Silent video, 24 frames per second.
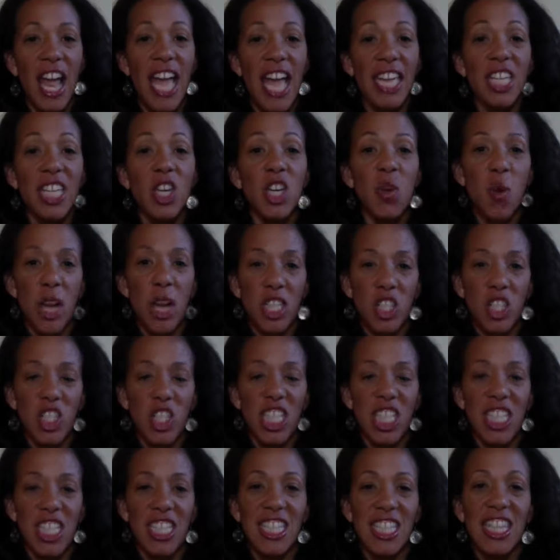any
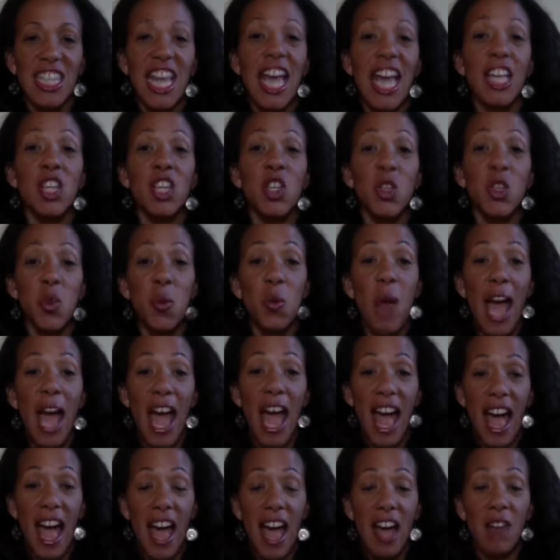questions that you
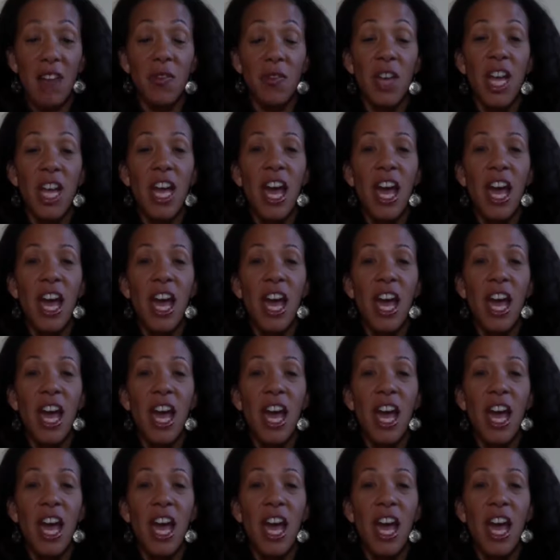have